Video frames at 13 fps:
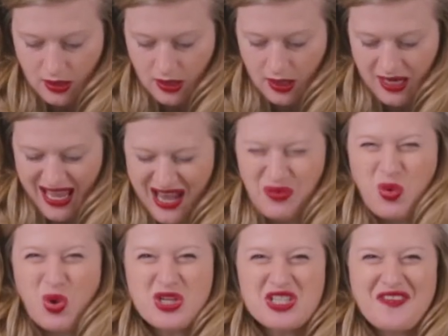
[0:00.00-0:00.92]
And
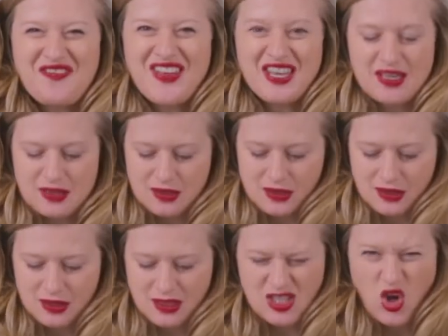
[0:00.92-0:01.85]
again, watch your fingers
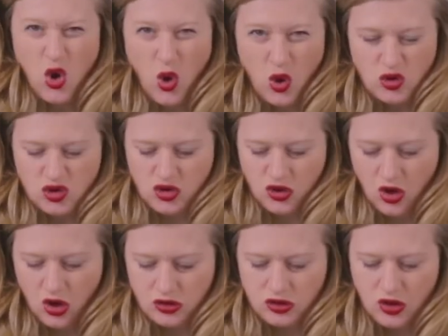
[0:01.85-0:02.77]
because it's hot,
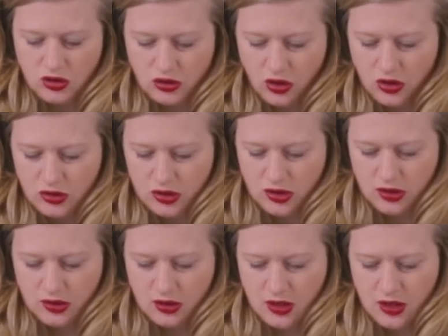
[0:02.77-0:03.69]
hot, hot, hot.
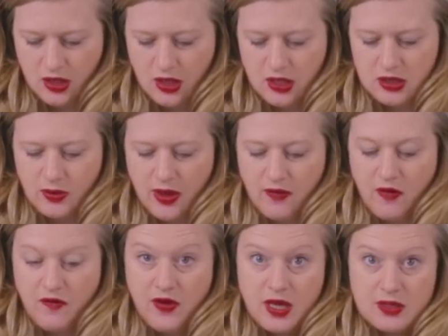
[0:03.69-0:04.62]
So we have
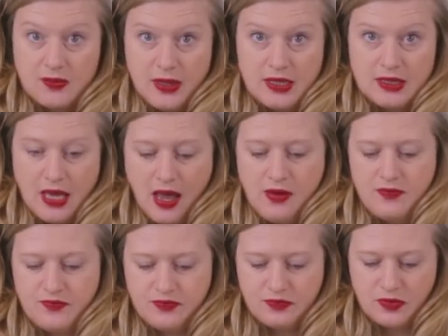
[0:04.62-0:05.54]
our first piece
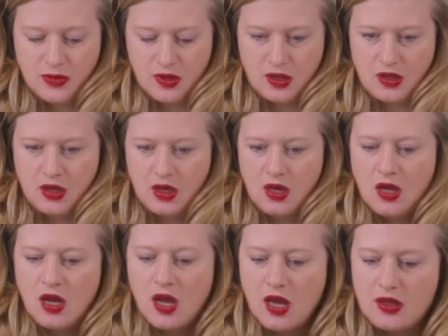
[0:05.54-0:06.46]
there,
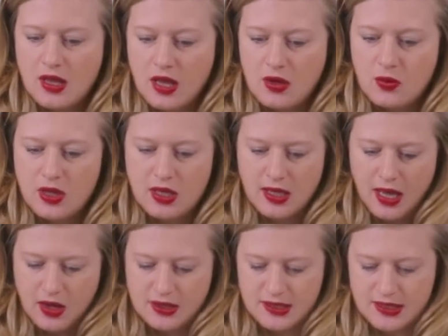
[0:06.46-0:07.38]
and then we're going to
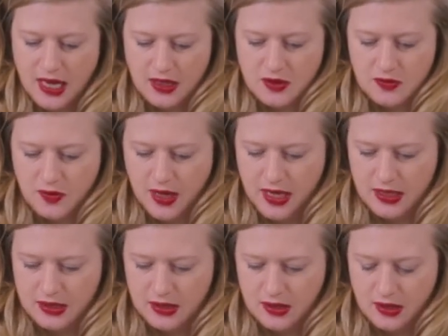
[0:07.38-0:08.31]
get our second
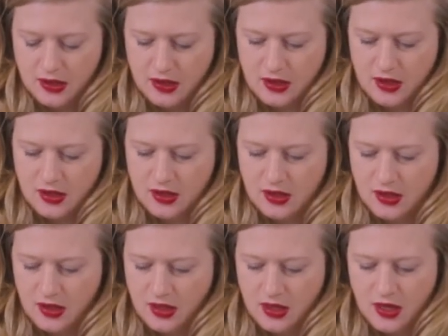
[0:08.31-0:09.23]
piece
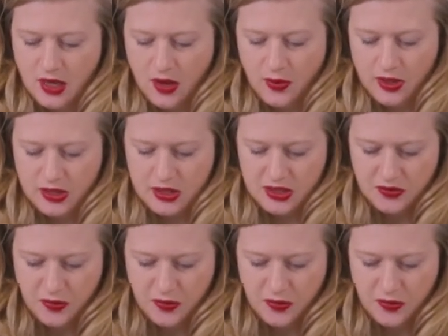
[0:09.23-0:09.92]
and we're going to just